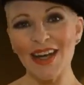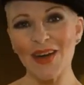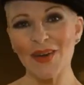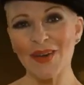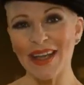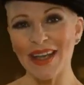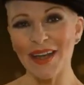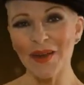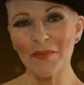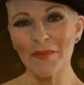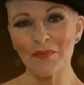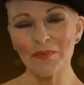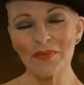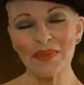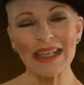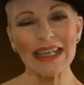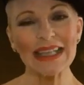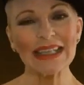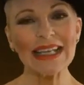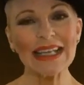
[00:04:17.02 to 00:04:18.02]
Okay,
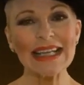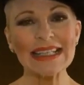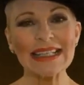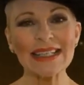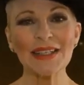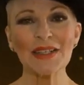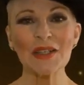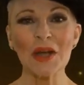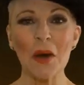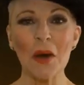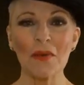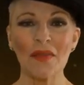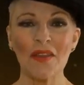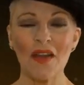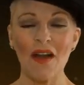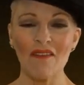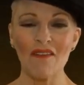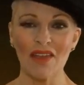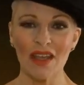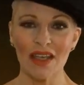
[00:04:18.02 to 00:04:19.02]
Let's start with
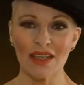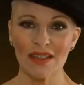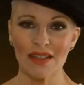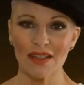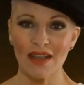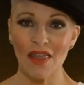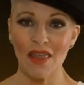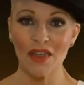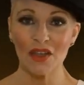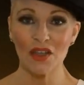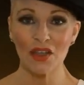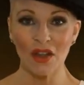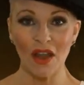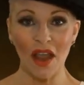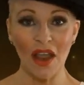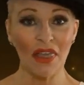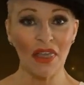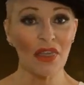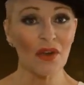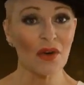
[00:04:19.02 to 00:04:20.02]
the obvious. The
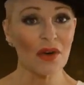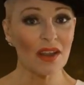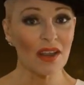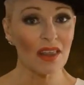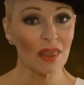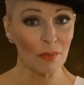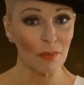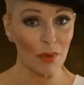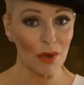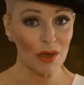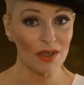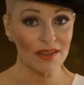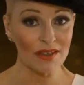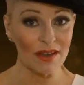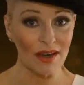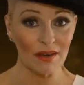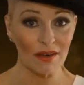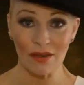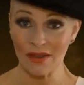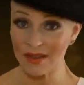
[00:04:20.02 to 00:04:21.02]
July 30th birth
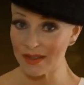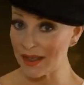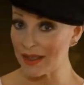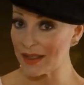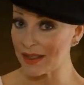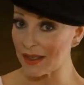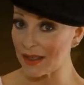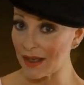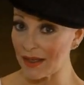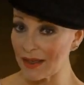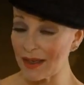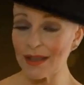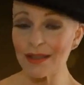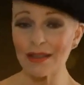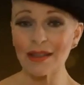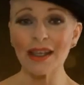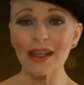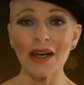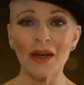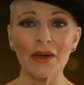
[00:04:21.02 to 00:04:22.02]
sign or sun sign is
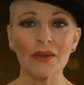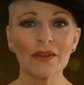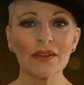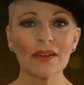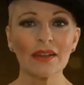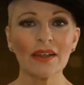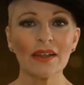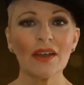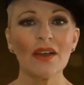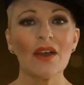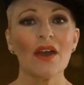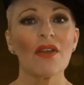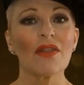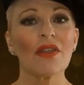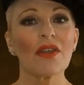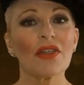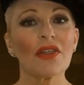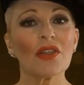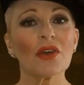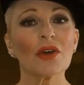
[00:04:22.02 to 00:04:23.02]
Leo.
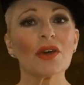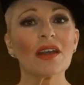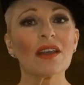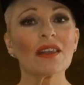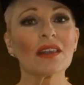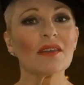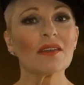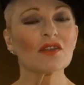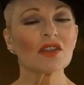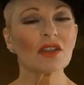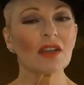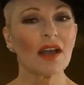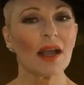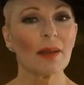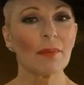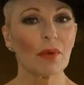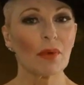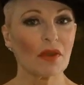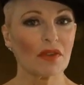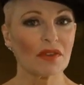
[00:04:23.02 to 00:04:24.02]
The 30th of
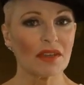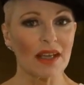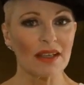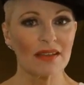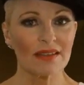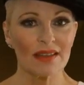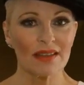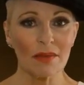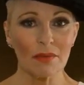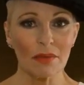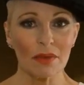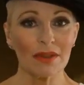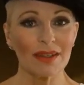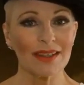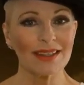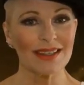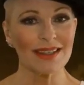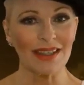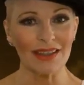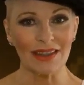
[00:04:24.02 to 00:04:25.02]
July birthday symbol
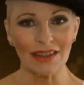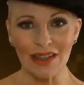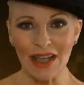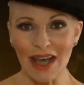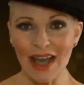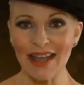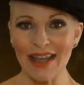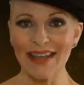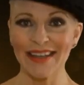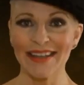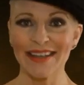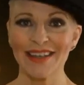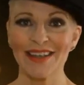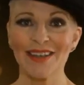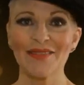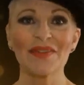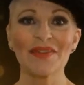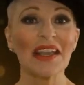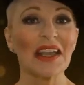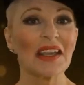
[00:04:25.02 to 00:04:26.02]
is the lion.
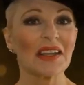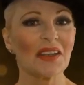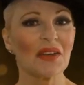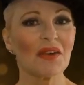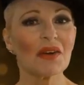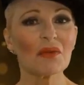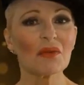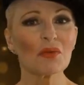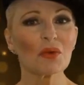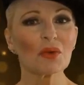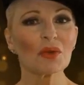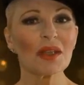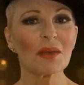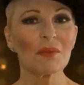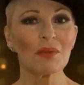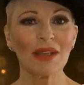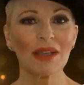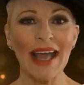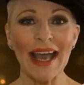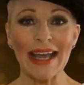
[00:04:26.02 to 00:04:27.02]
Your
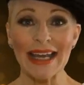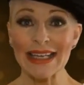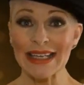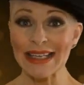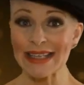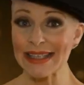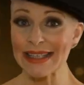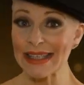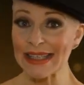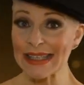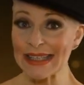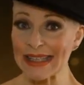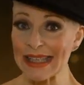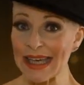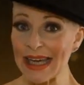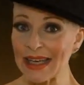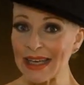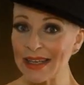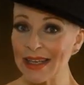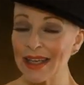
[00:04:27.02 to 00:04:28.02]
ruling planet is the
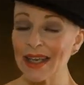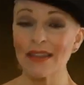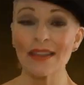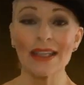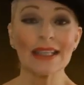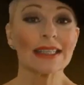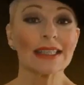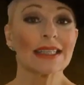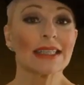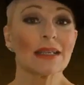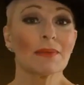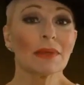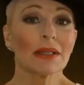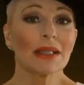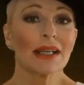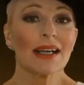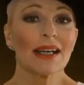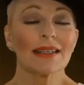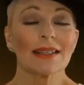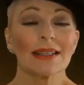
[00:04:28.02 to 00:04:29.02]
sun that
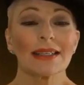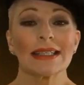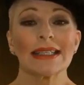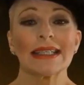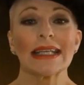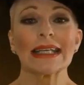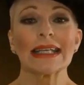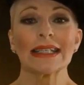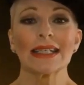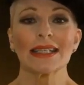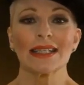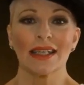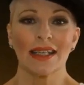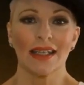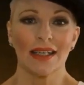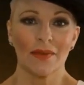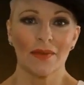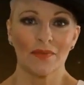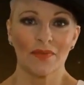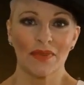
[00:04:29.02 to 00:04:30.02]
symbolizes
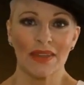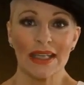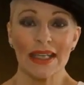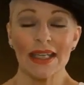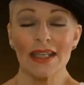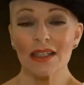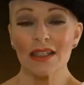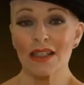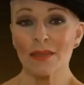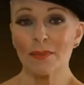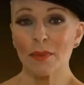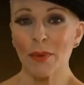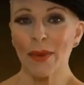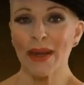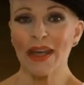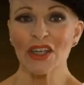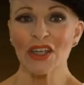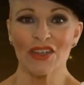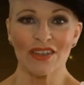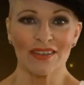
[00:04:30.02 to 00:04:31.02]
dignity,
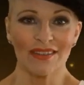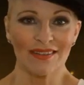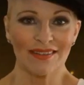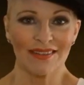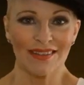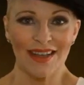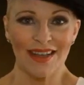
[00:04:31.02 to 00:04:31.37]
inspiration,